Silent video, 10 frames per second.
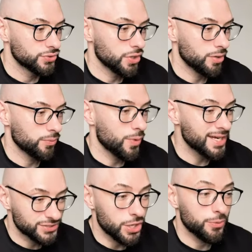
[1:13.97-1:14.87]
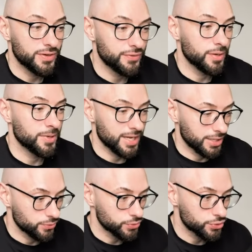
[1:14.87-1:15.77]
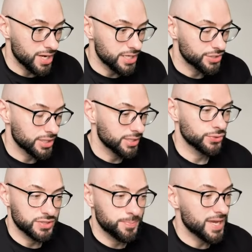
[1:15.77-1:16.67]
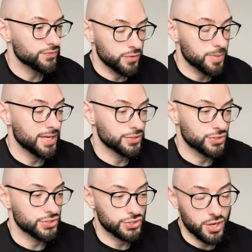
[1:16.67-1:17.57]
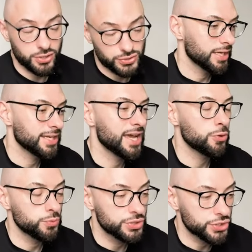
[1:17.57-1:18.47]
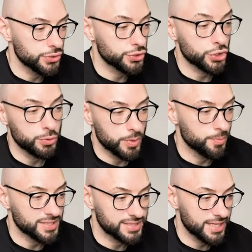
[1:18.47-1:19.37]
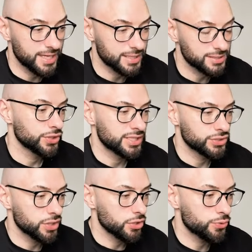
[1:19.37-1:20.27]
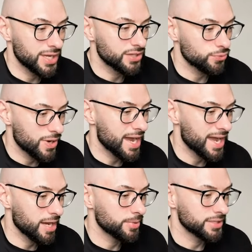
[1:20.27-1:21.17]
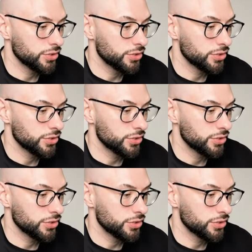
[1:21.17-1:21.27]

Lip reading: So why I start with a mechanical strategy? So it's best for beginners to start. It can help reduce human mistake. So you can start creating the right habit.